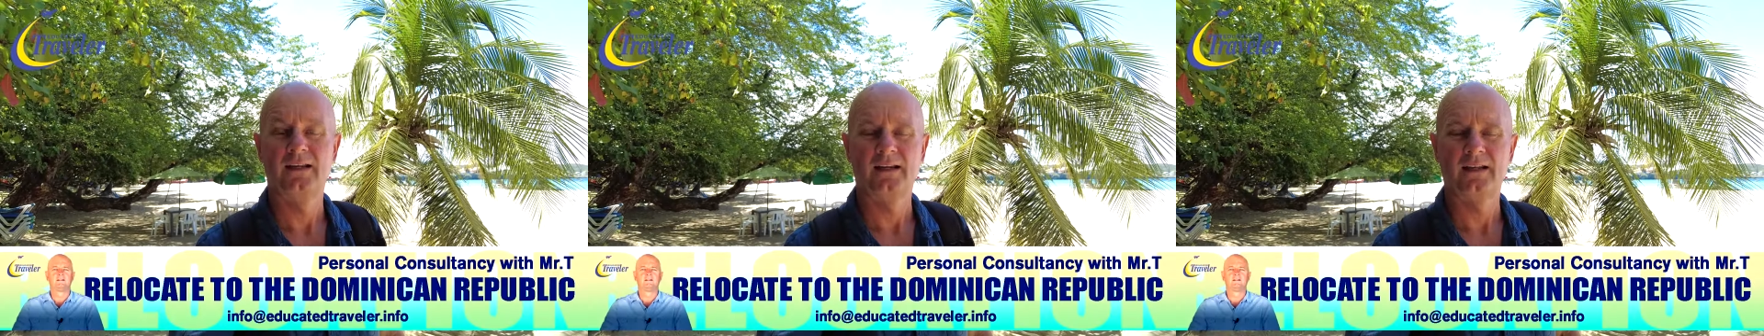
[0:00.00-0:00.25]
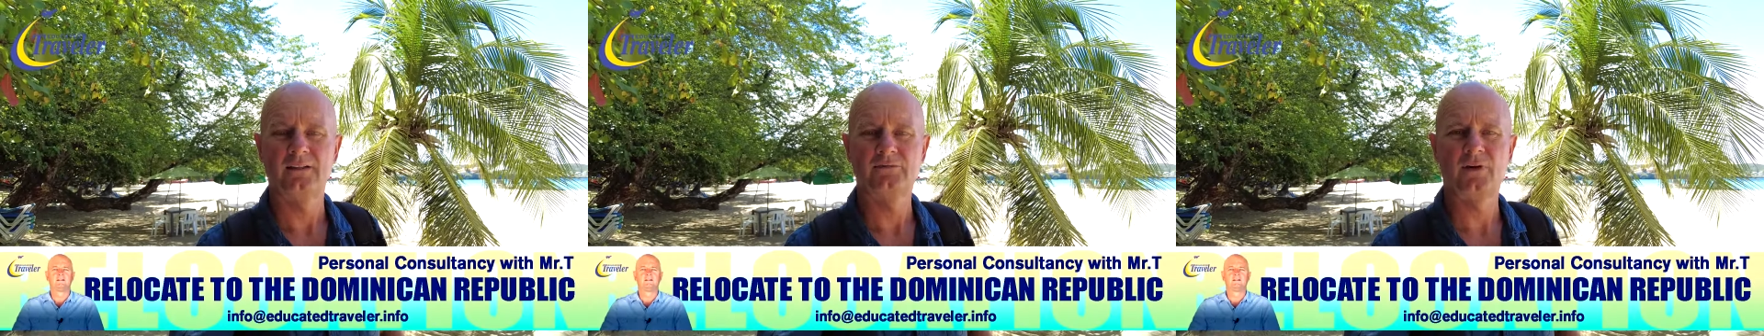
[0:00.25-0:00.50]

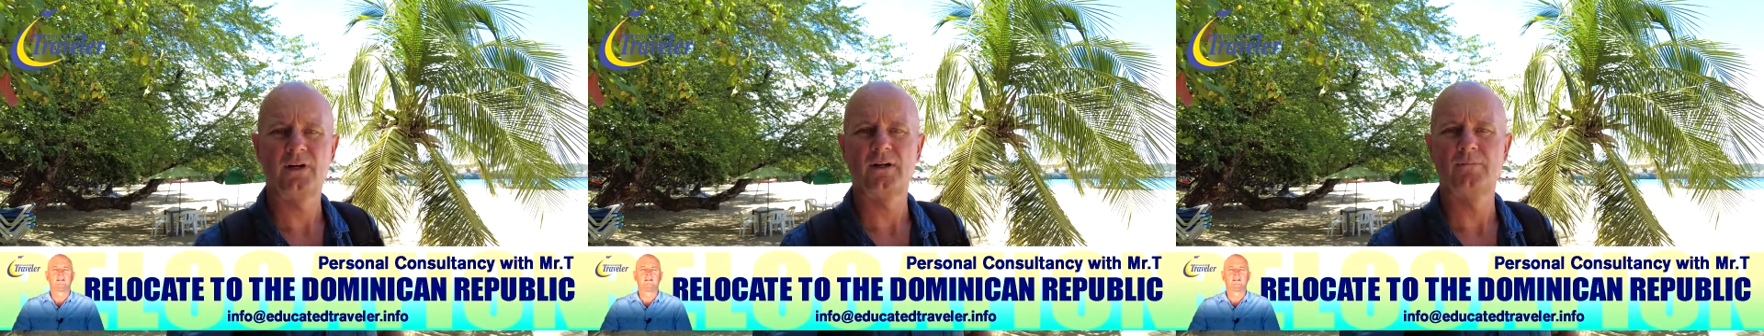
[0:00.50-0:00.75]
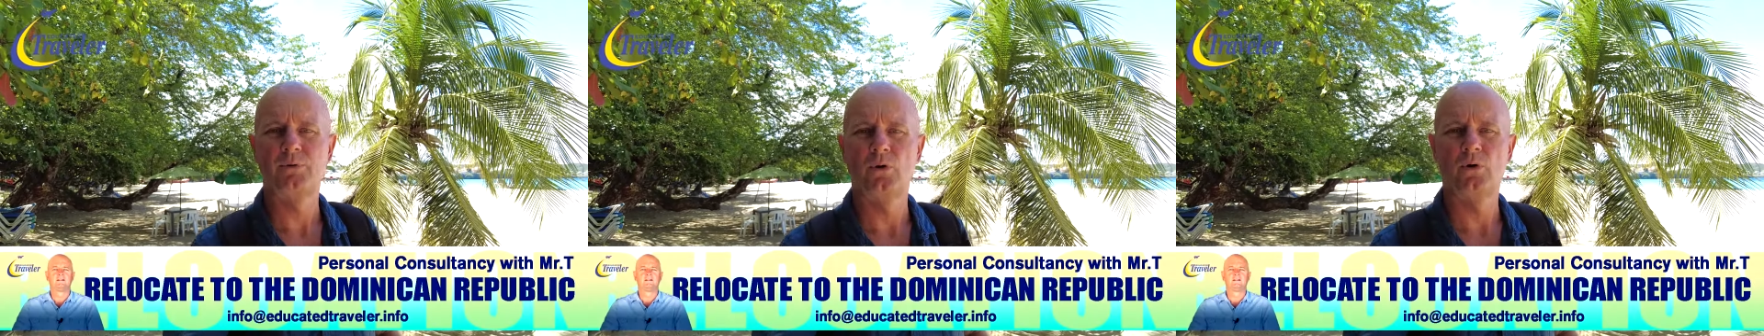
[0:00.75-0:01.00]
And it's very
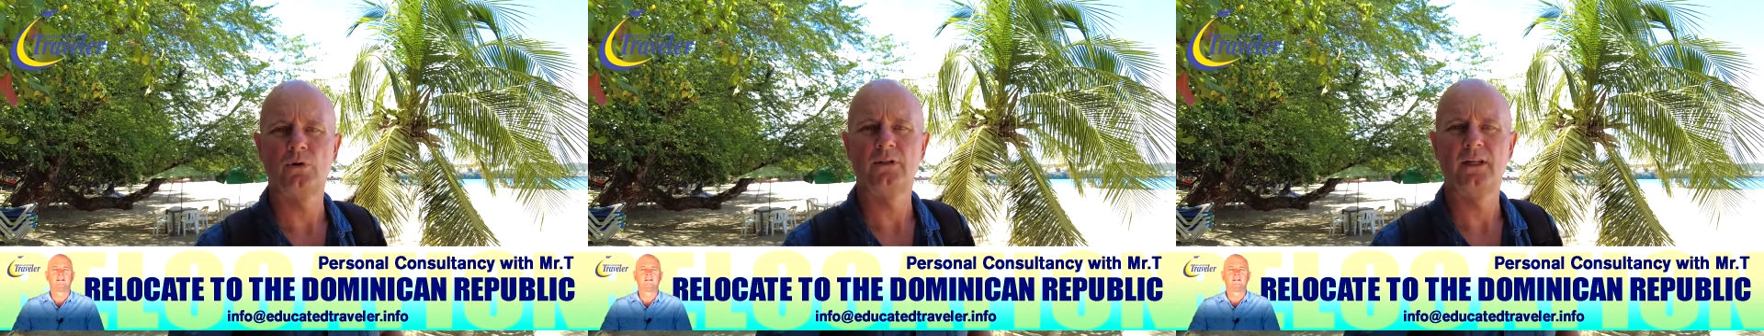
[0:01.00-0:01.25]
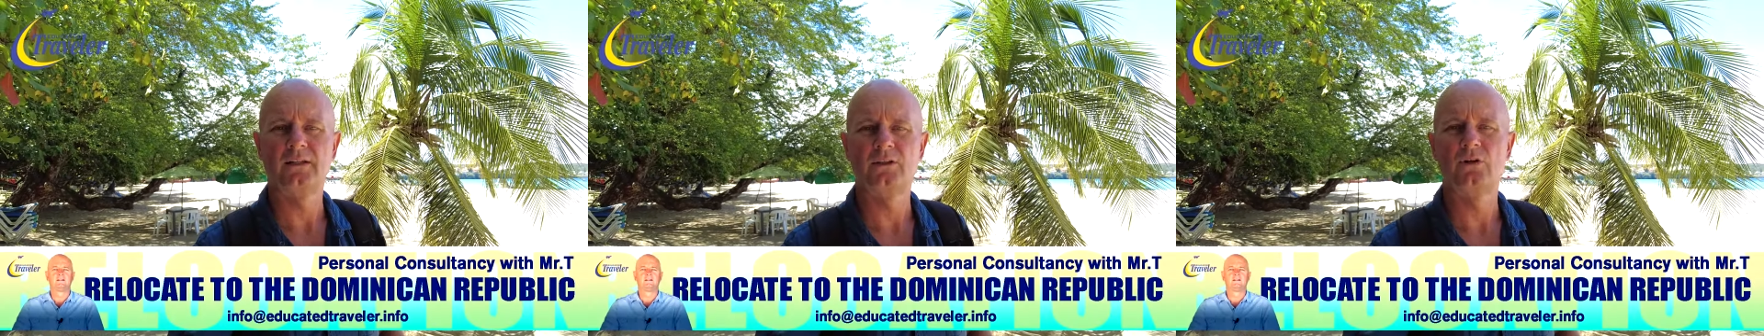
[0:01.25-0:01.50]

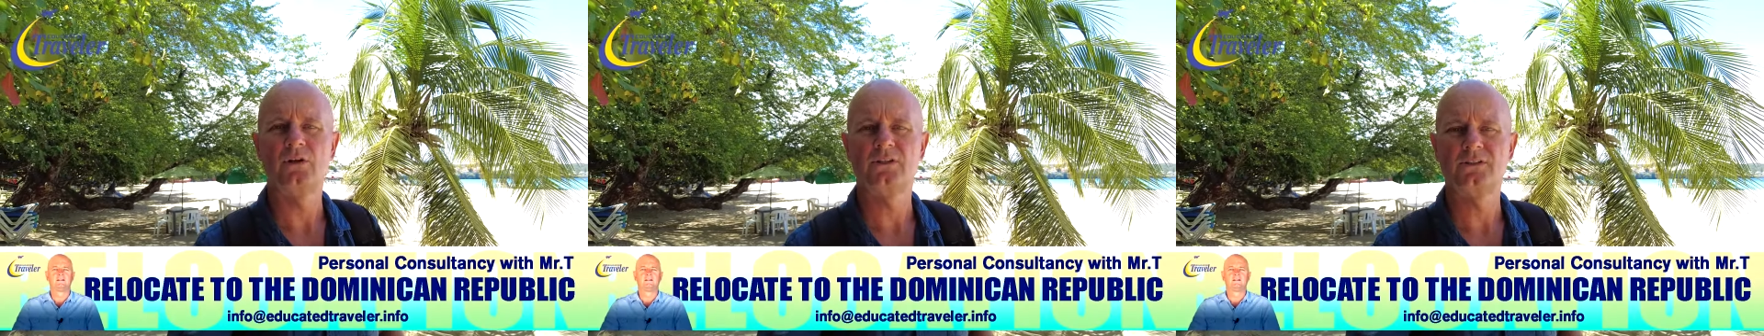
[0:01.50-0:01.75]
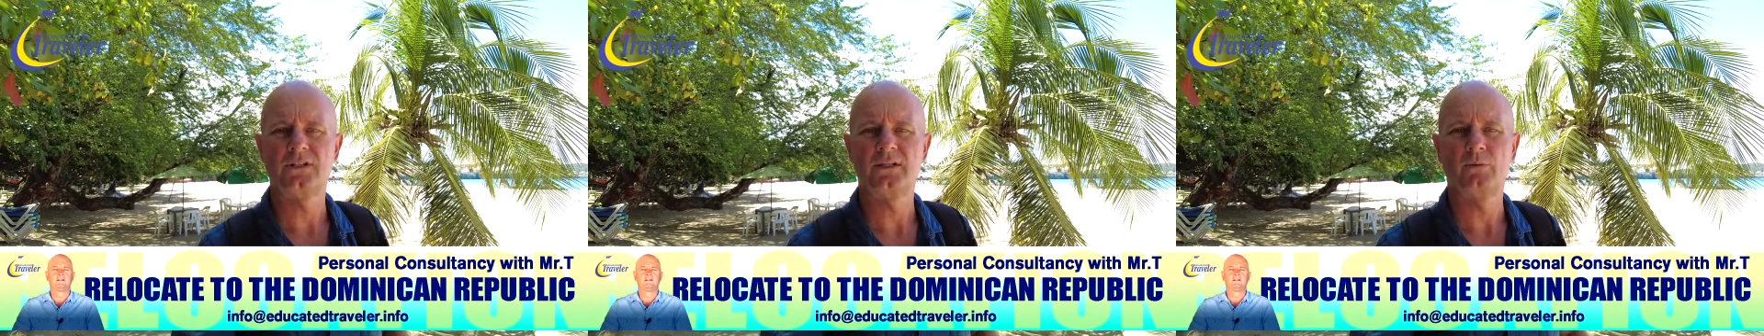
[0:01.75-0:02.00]
important that you can
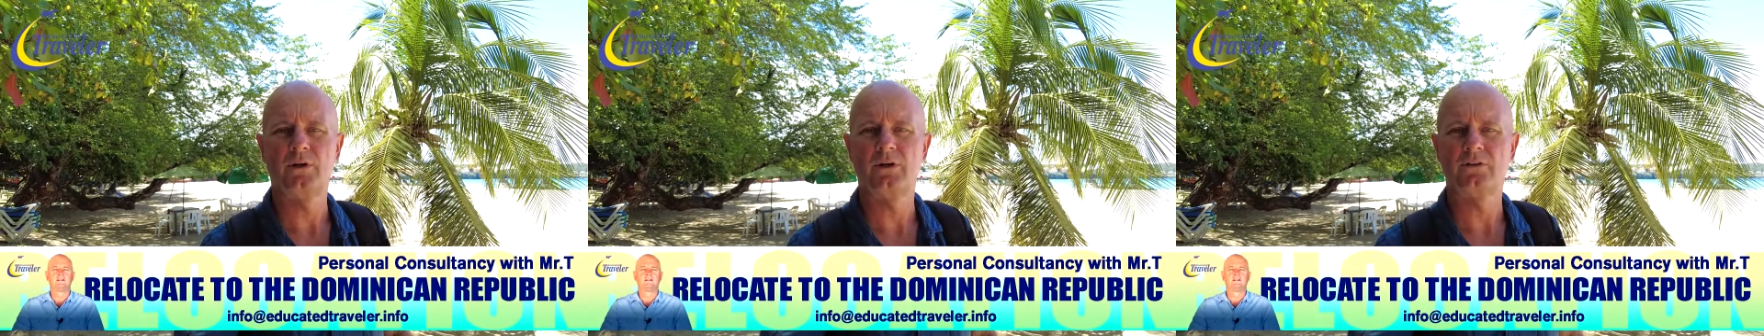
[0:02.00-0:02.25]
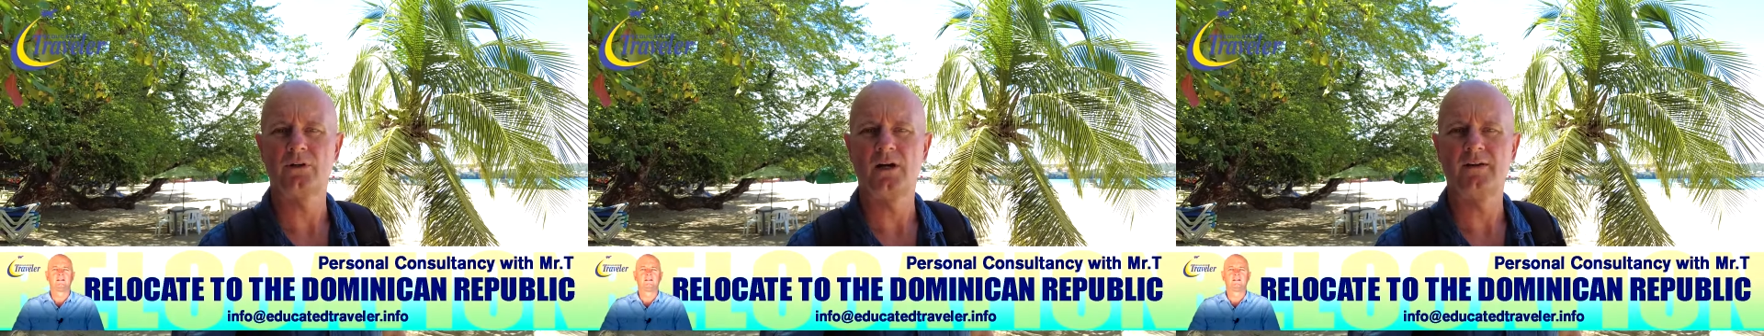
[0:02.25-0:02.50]
see where
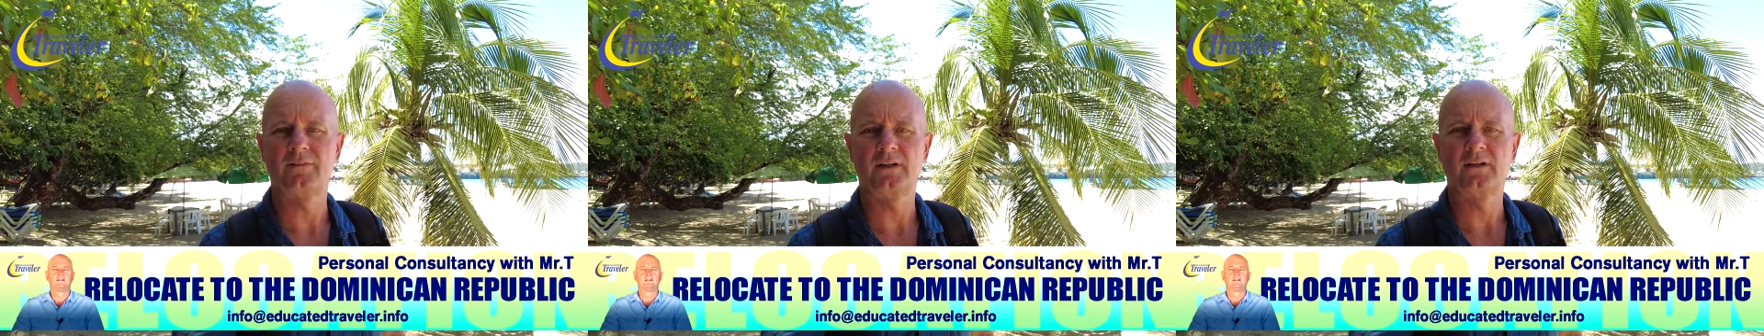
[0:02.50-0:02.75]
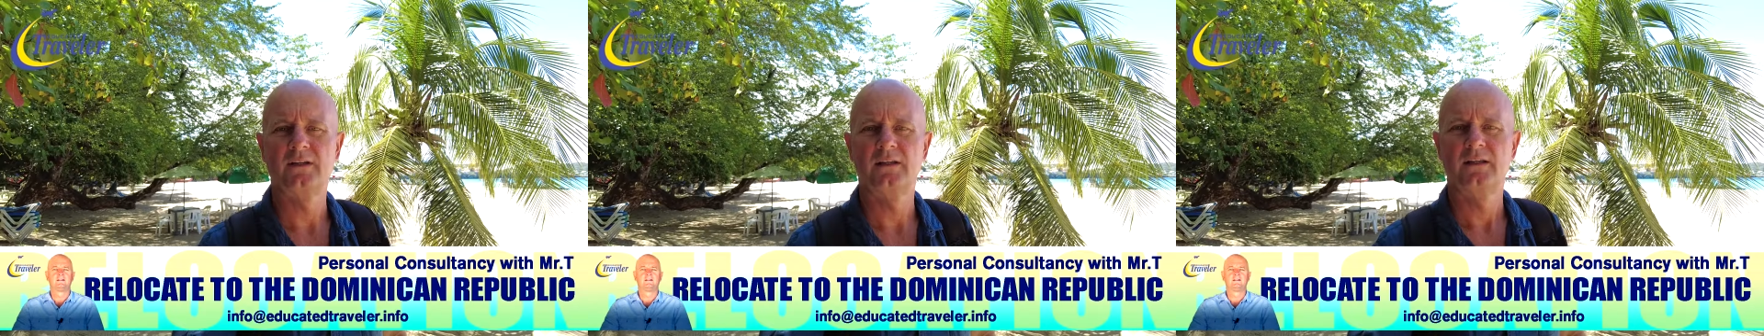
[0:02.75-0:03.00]
you're driving.